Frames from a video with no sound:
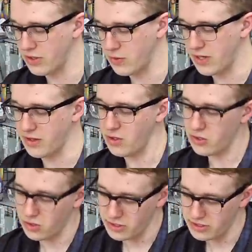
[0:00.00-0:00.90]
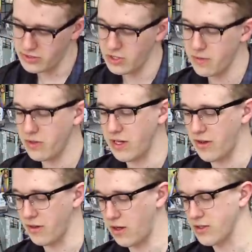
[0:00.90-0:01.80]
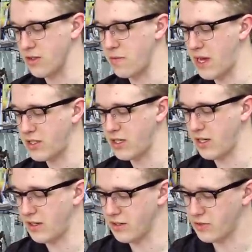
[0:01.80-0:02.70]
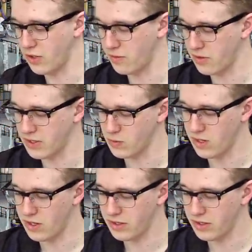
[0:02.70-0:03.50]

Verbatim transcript: So we have the Unicorn in Destroy Mode, now also the Banshee in Destroy Mode as well.